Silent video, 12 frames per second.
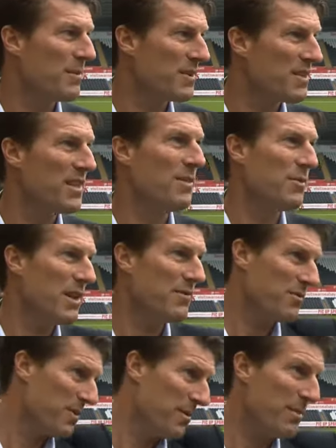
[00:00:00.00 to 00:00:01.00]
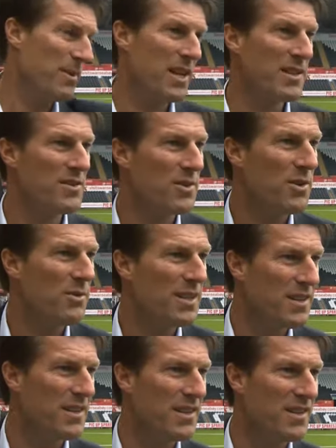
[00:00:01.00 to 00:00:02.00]
But still, we have to remember, it has to go
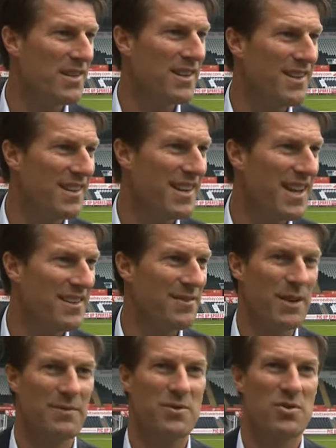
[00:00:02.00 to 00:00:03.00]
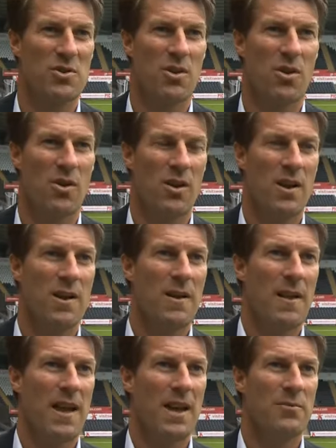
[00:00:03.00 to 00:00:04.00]
in the net. We have to score,
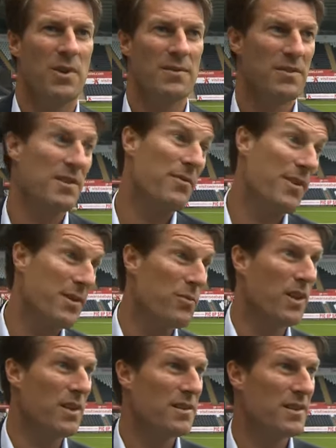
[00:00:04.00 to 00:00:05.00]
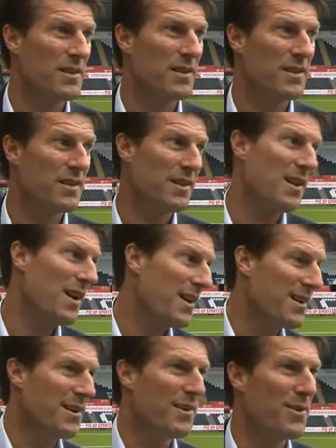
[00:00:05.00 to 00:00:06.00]
and we have to defend well,
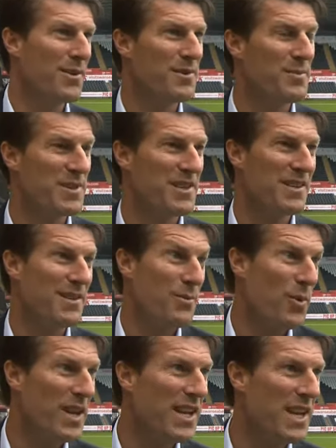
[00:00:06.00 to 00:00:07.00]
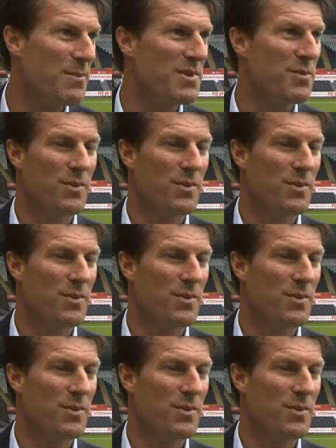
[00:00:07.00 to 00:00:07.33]
especially in the away games